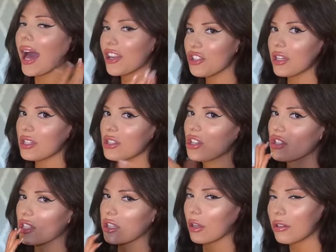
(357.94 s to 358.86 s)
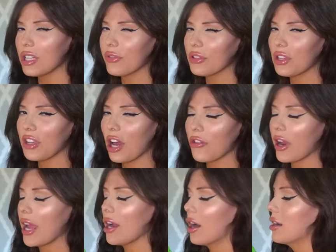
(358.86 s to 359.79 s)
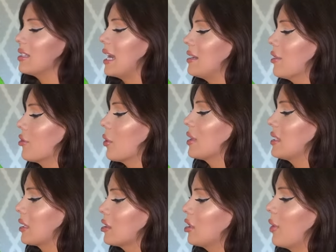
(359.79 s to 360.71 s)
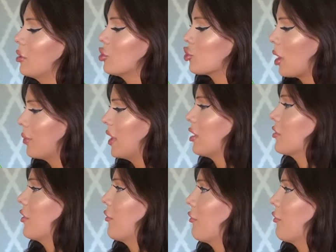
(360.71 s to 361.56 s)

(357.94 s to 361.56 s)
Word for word: As you can see, she's a little different than the other A Rs. I did throw a sixty round drum here in the